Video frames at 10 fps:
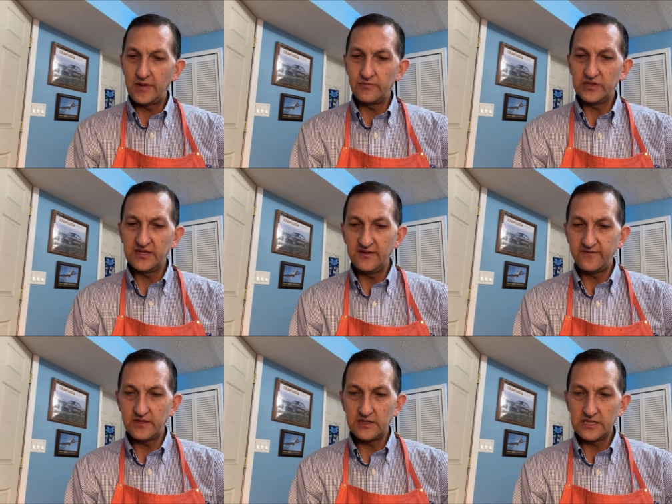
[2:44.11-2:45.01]
I believe
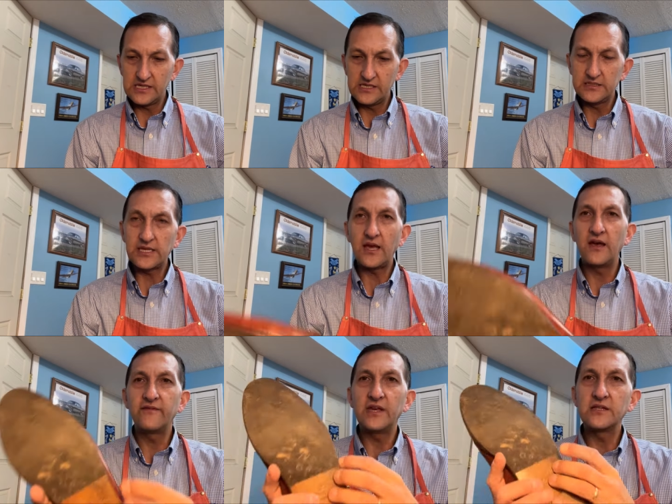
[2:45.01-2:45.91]
these
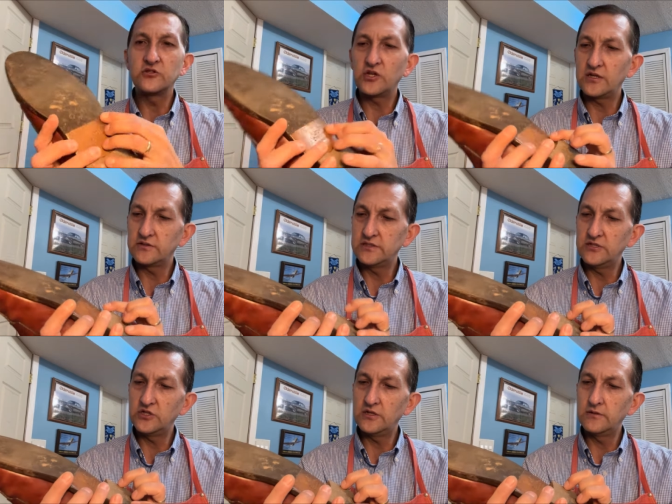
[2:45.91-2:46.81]
have hidden channel
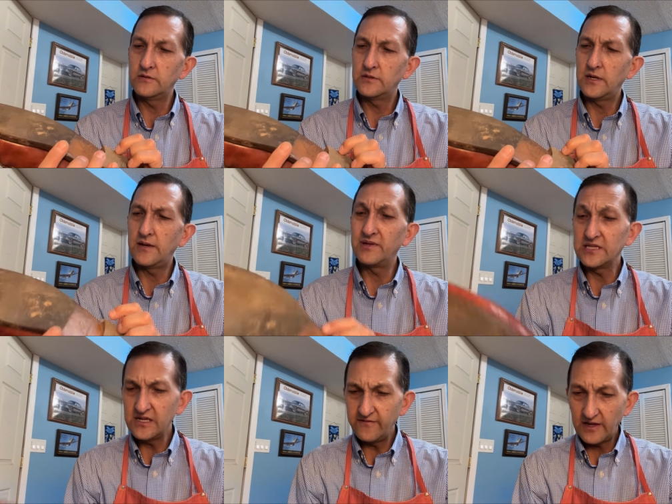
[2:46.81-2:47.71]
stitching. I
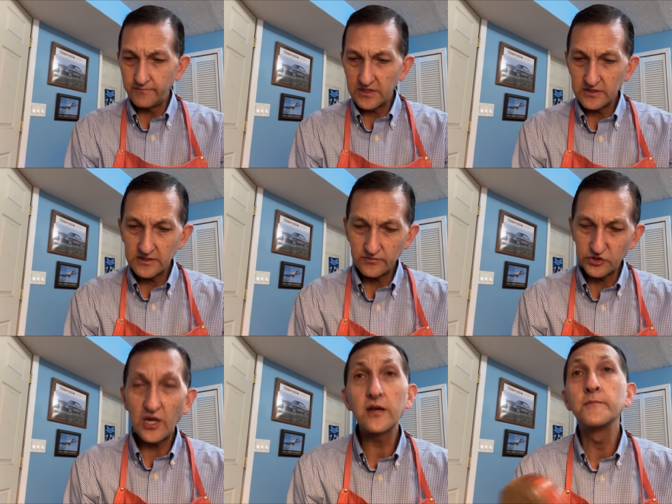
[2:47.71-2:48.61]
believe. I'm going to double
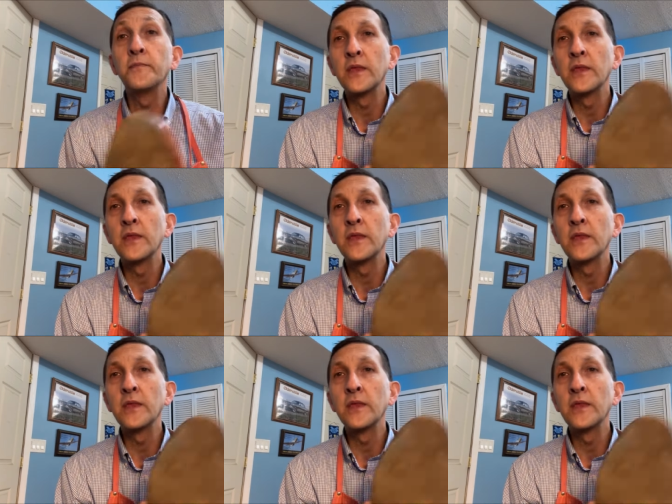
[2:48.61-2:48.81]
check.